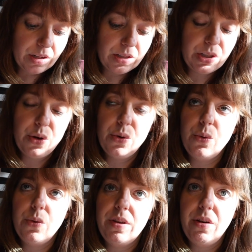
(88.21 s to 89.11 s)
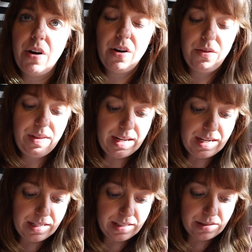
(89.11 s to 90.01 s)
so there are
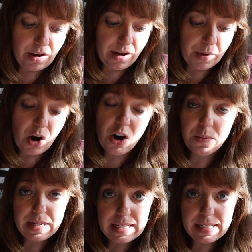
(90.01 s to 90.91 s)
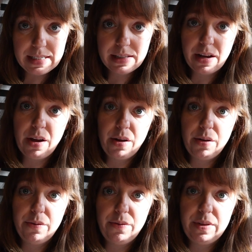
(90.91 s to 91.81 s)
these um, armies
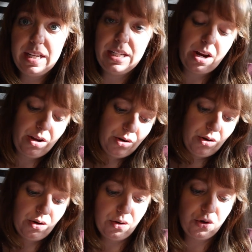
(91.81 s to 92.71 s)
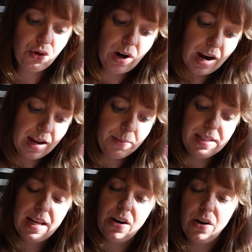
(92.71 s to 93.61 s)
of these other
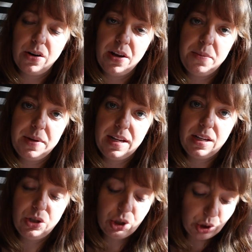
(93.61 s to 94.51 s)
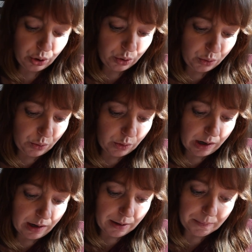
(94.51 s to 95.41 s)
tribes that are coming to
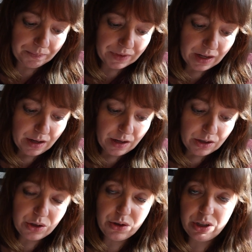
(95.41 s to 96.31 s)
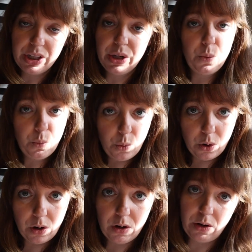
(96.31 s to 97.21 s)
um, to declare
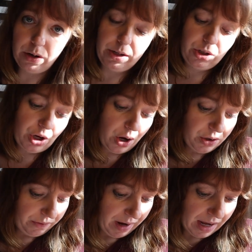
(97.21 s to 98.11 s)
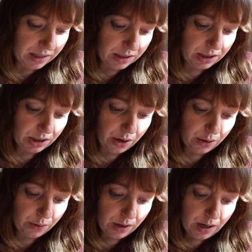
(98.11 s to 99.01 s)
war on Jehoshaphat.
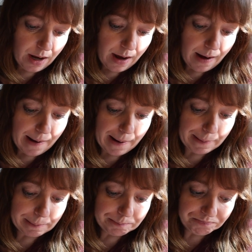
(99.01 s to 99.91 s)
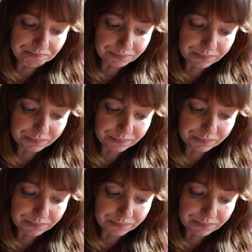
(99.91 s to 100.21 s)
So um,